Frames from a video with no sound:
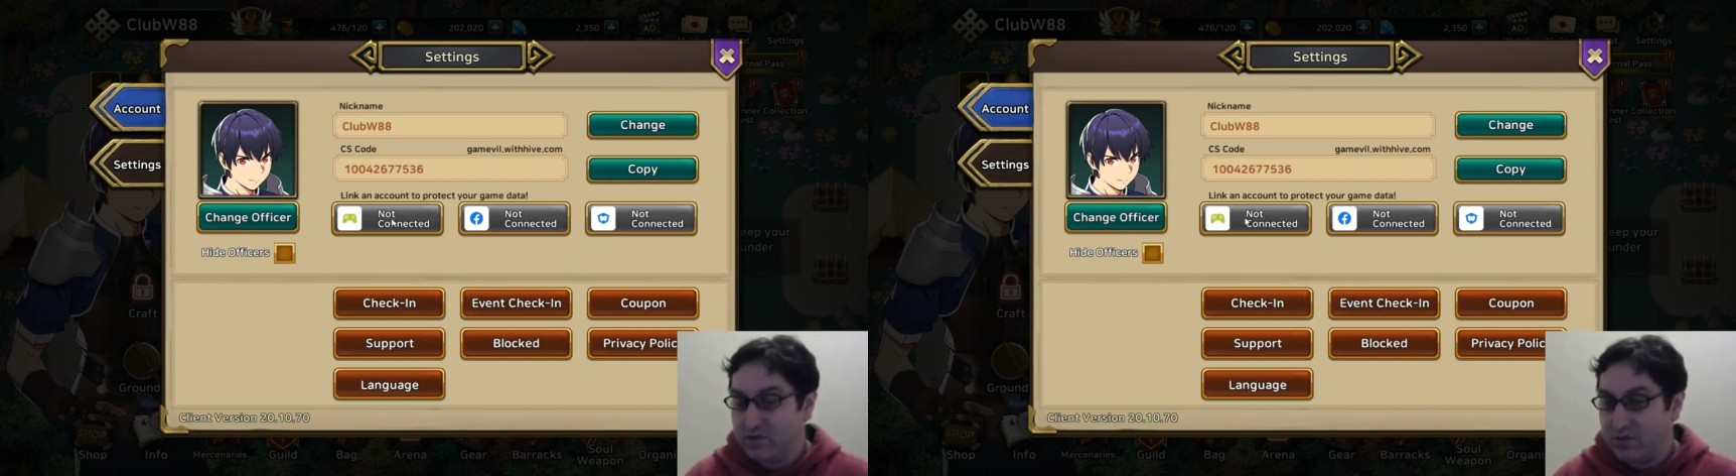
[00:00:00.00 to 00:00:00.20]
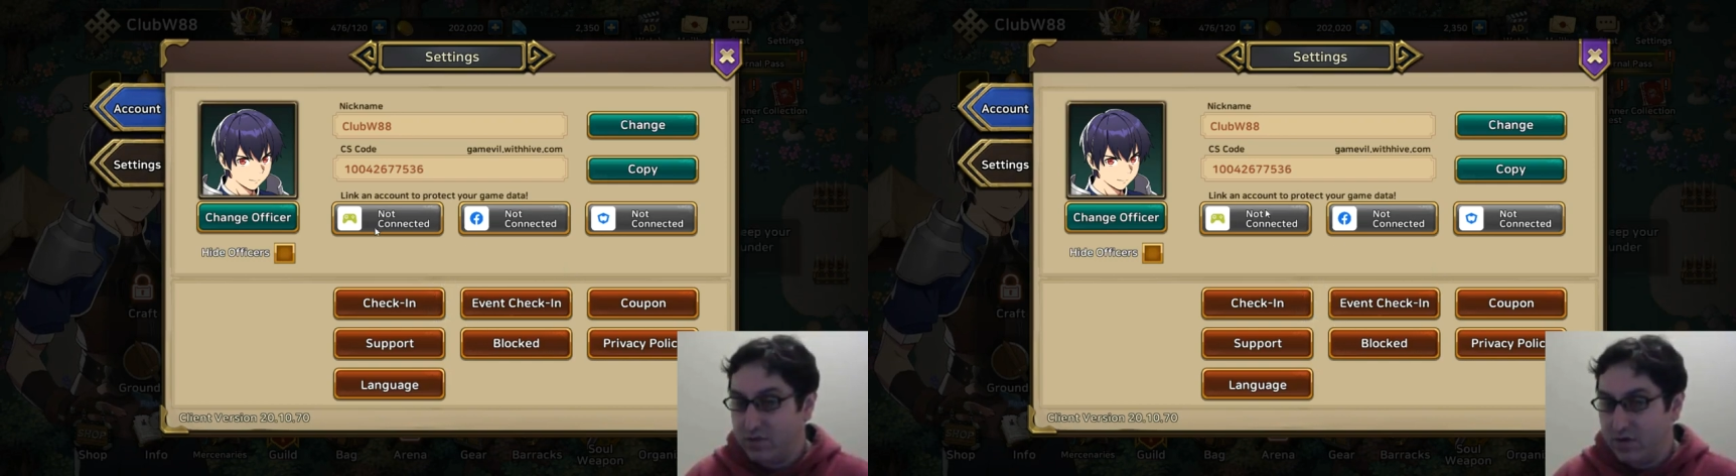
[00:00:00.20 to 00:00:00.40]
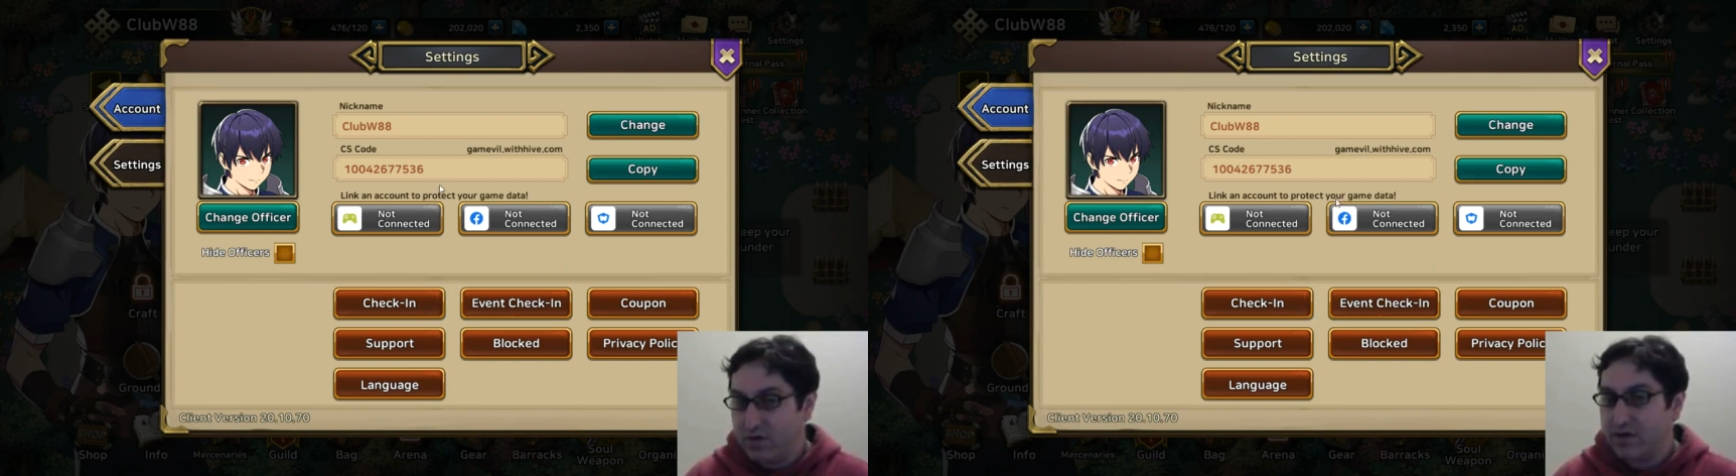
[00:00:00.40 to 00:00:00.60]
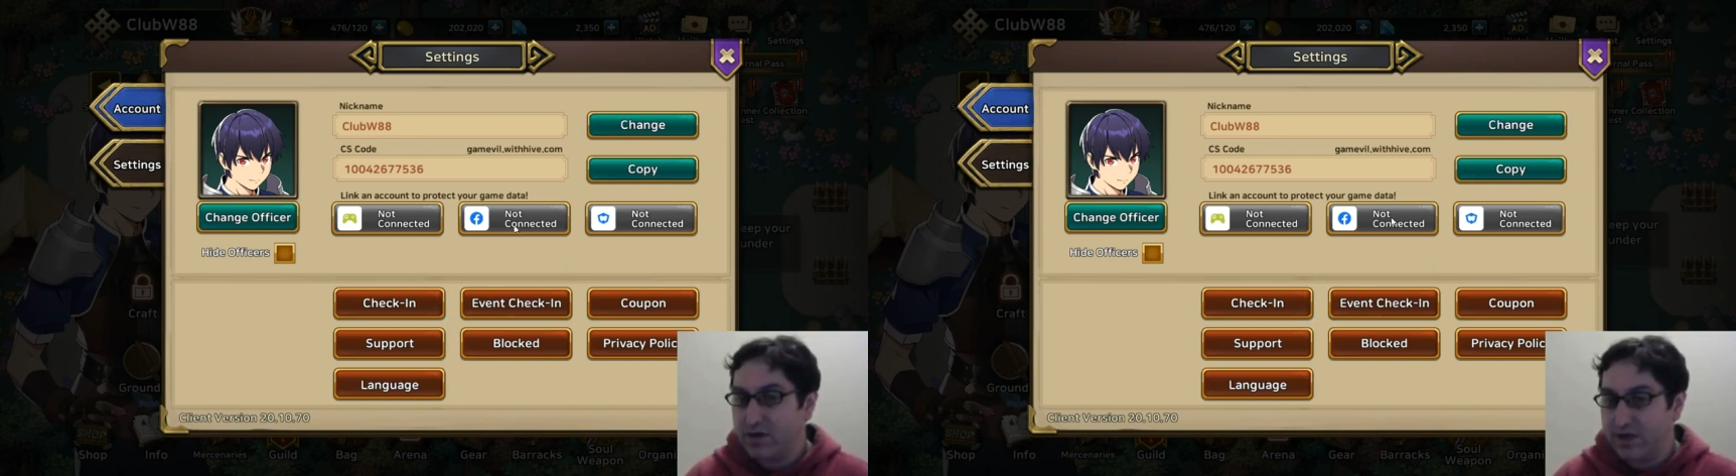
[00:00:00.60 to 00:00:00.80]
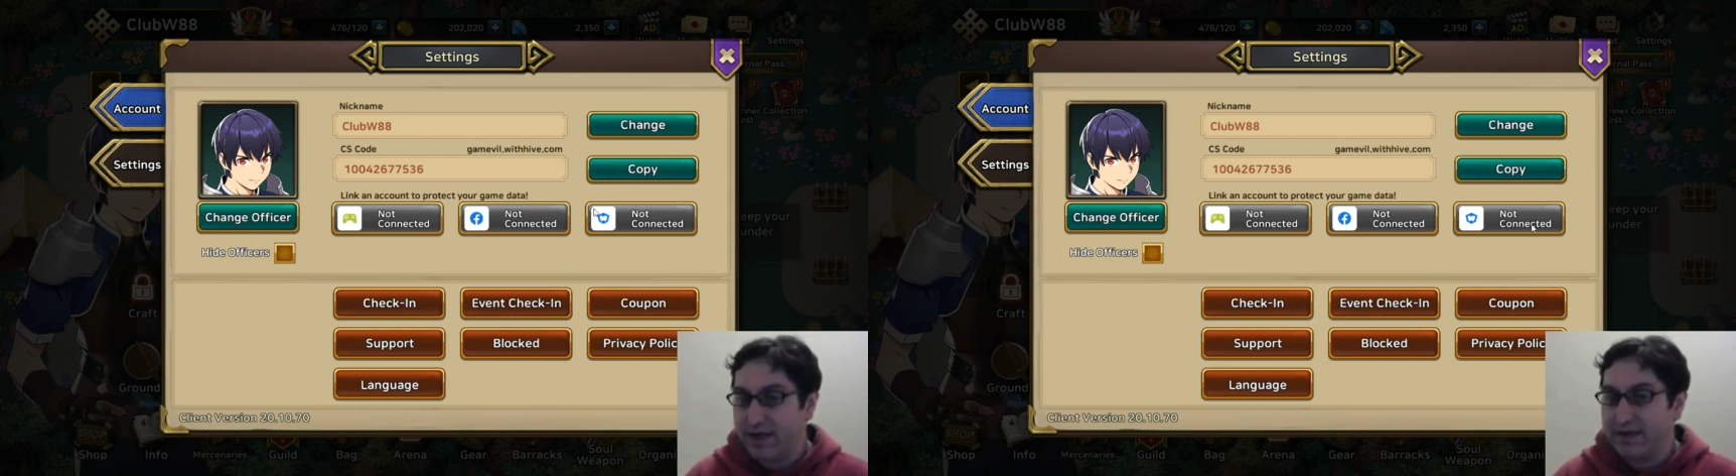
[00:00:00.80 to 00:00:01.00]
Do not
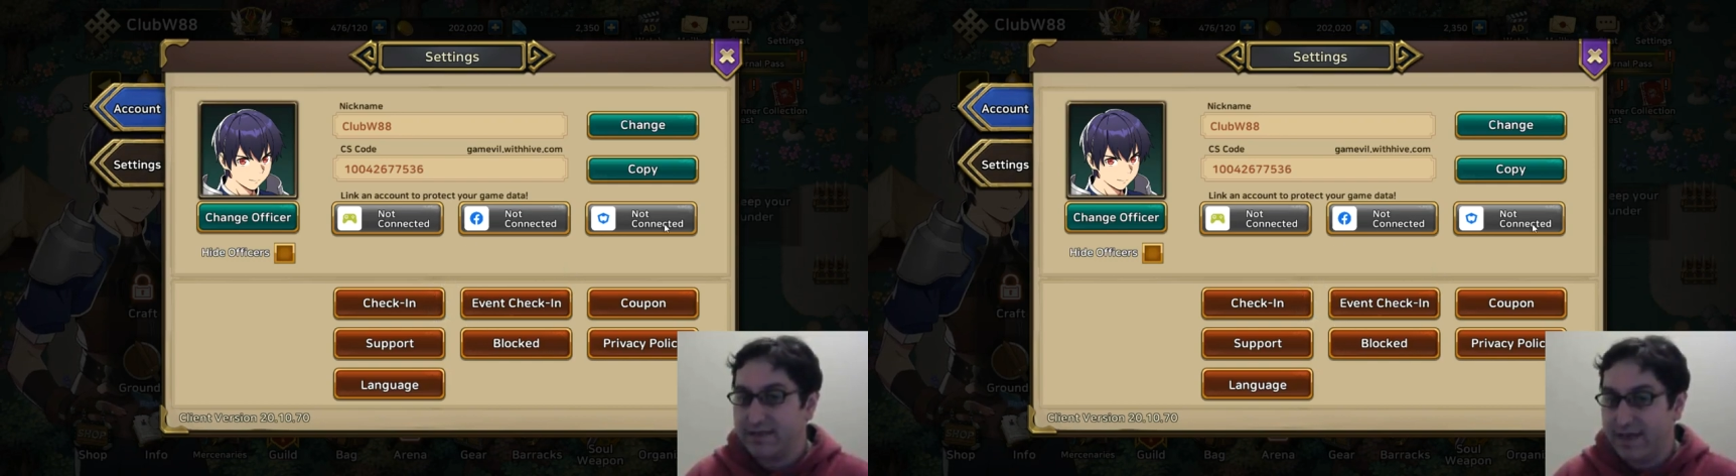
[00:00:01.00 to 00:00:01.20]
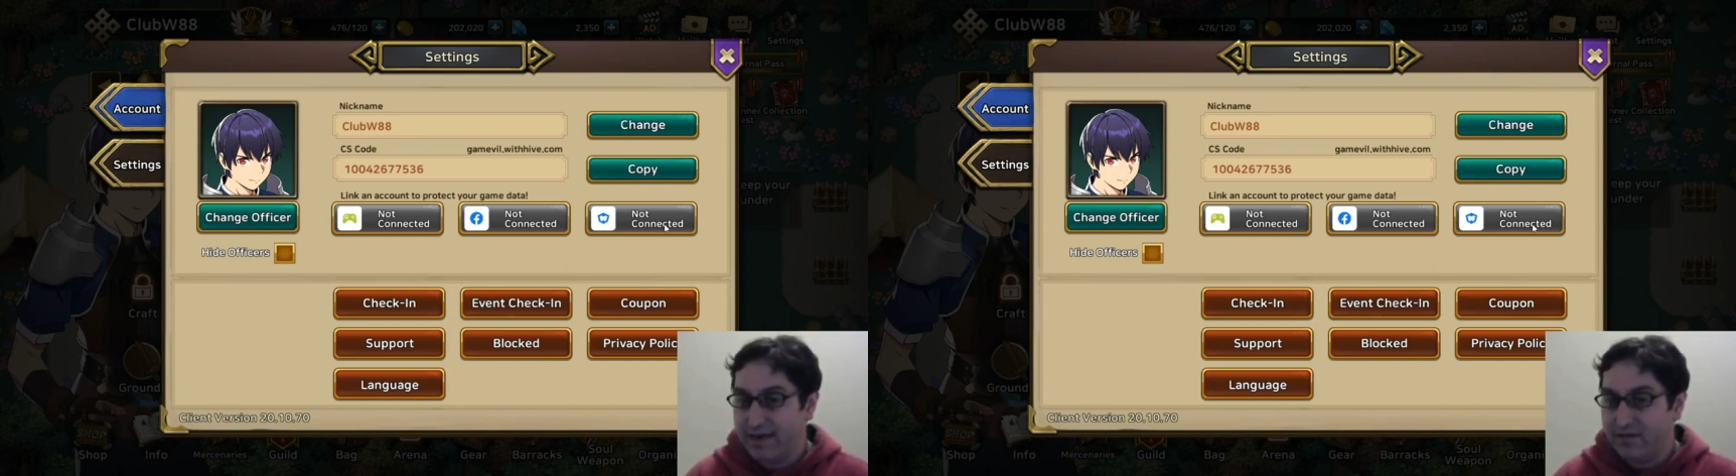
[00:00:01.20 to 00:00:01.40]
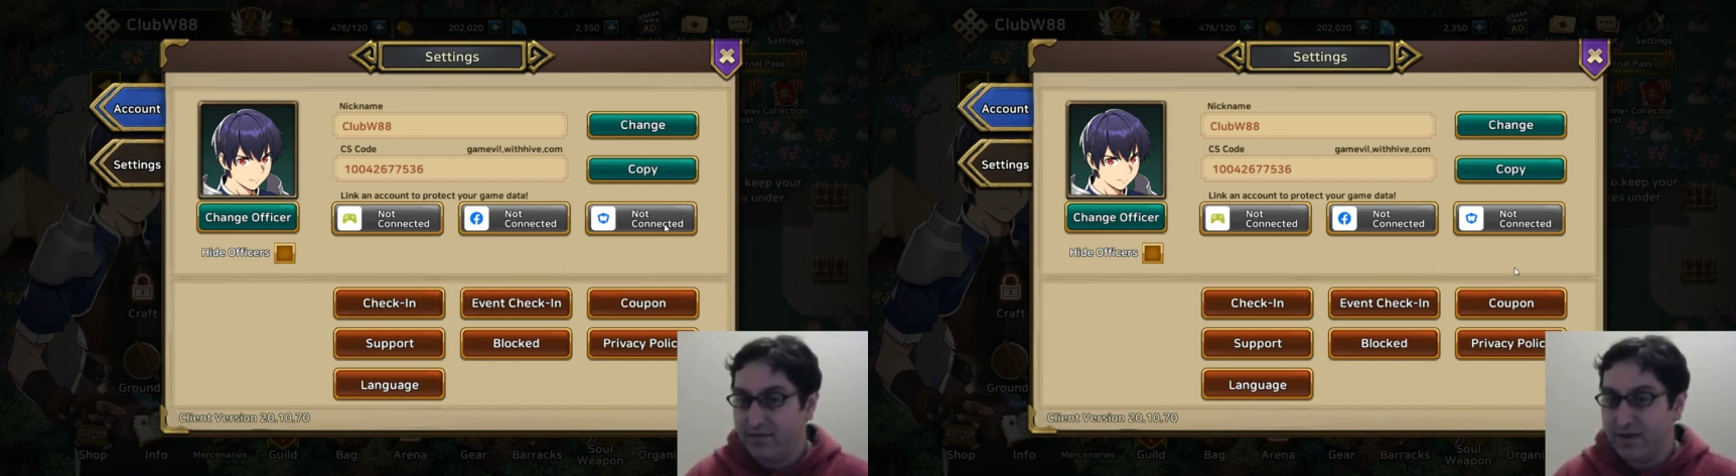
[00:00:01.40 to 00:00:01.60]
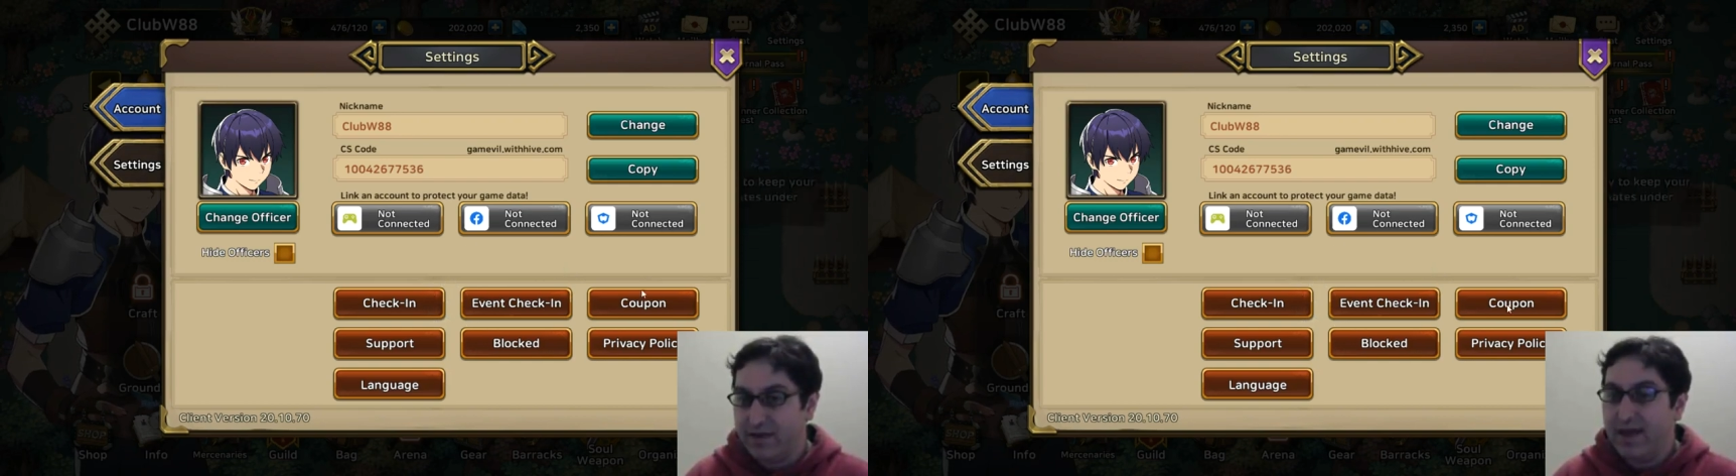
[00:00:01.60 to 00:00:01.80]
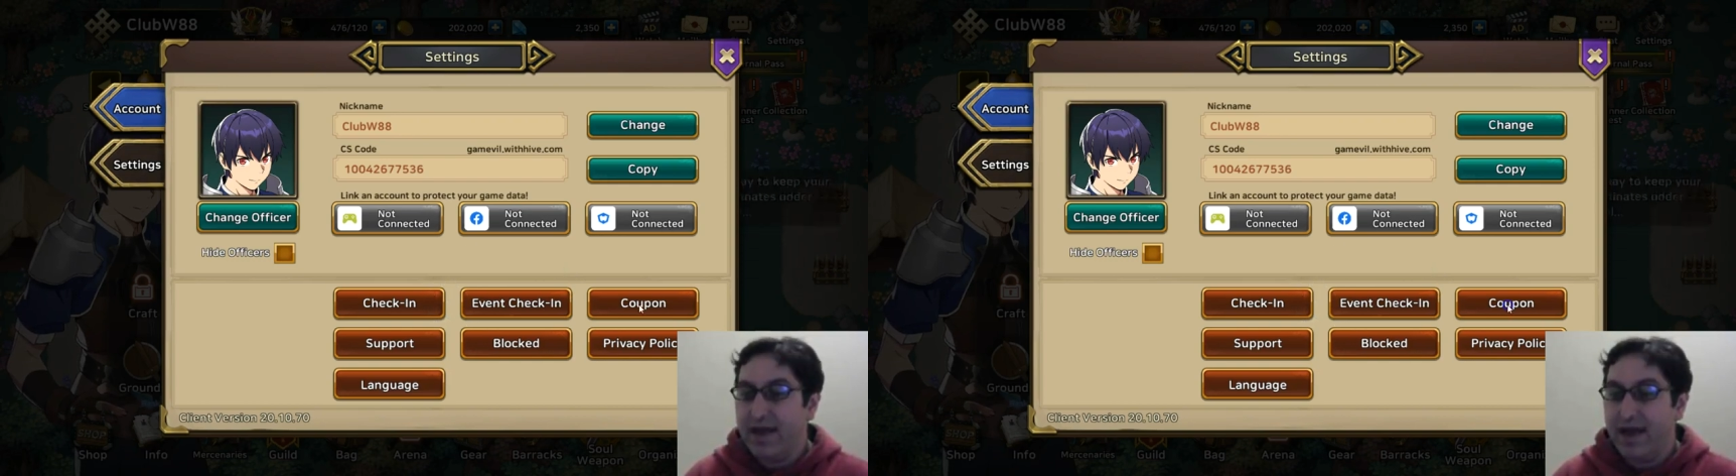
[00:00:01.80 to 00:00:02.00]
connect anything.